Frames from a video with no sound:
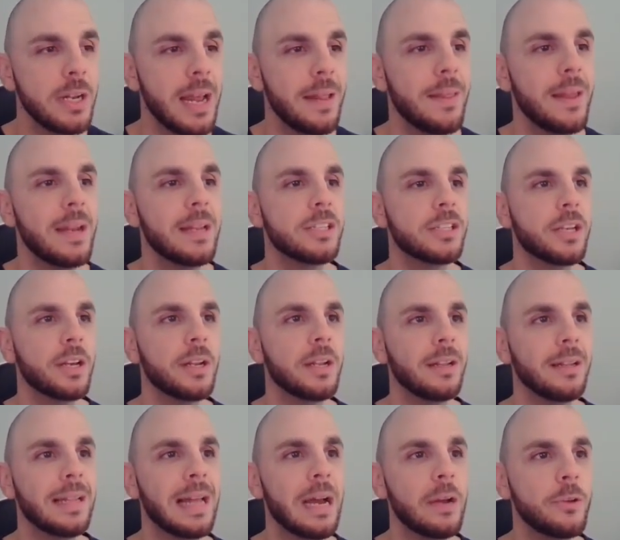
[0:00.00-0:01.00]
and then it's gonna
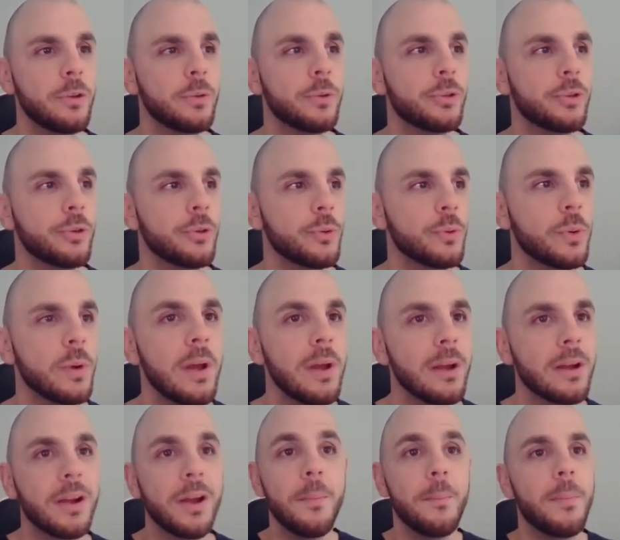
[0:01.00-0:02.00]
allow you to
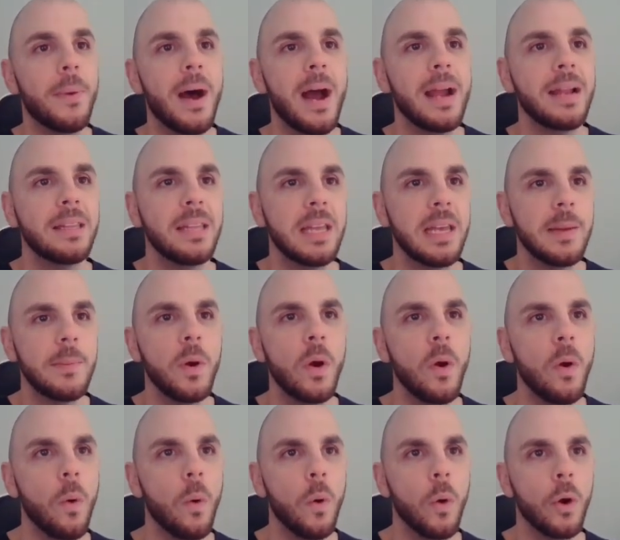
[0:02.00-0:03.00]
combine them
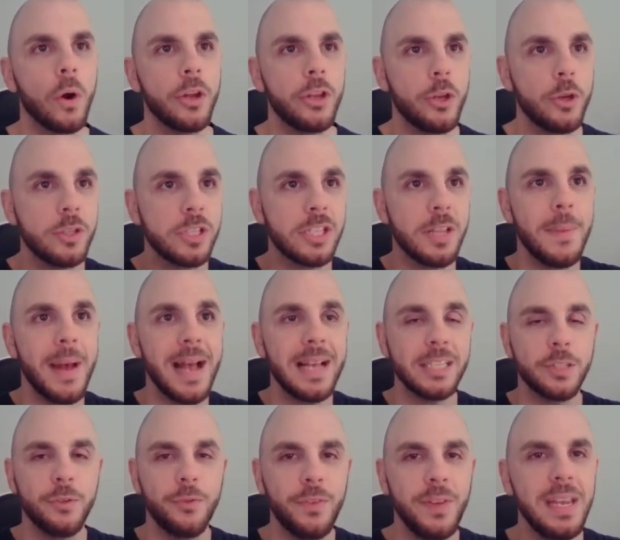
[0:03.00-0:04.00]
or use them
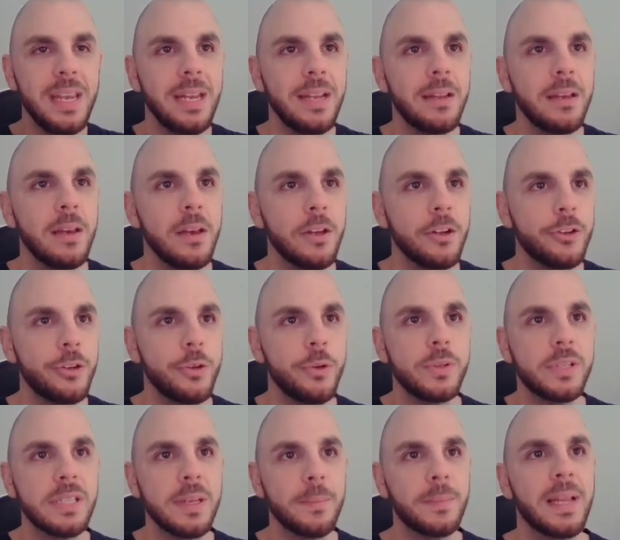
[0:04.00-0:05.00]
as feed to
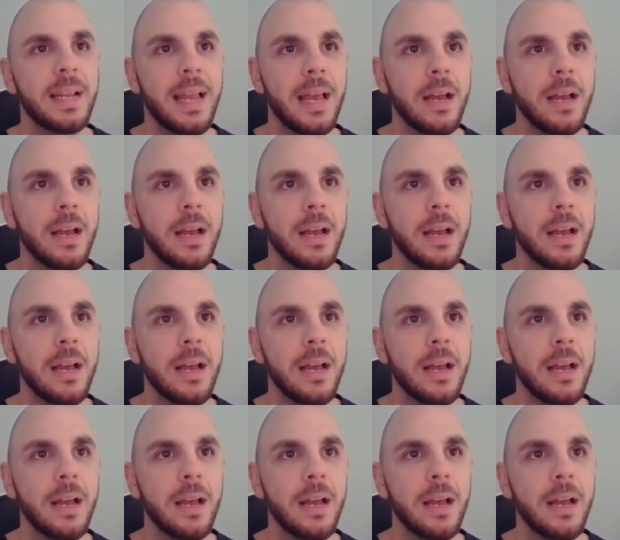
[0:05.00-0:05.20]
something